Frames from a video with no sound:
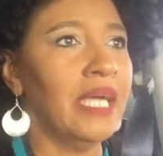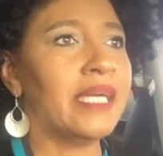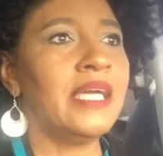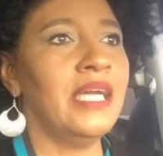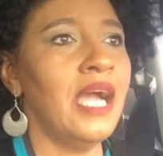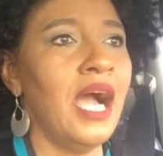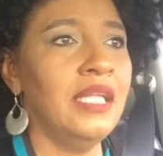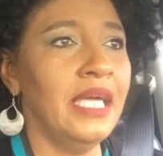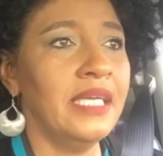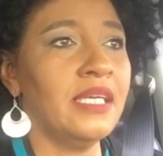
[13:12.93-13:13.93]
Like,
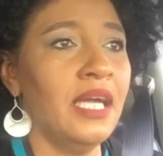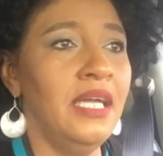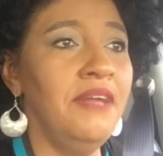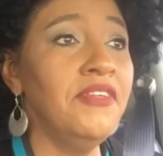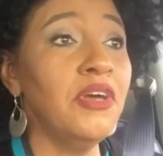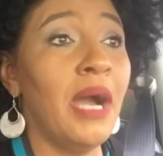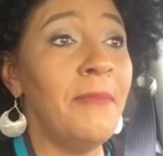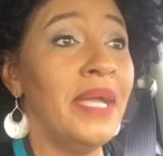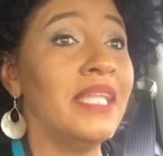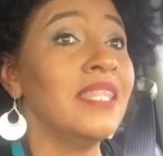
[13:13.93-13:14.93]
like even though I
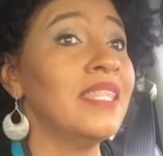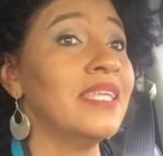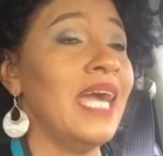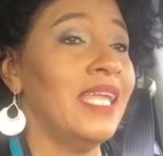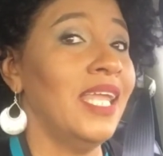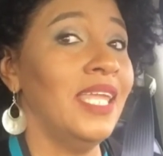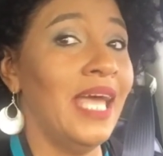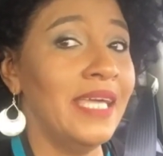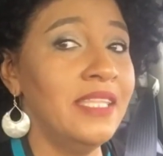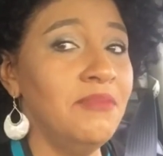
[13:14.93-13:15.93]
may kind of
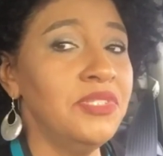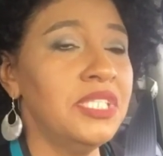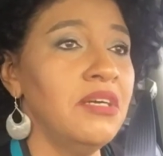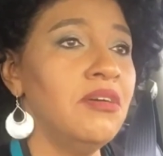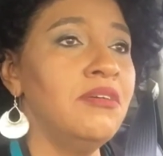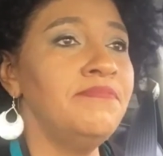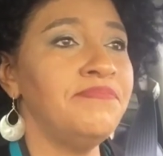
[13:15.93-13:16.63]
like them still,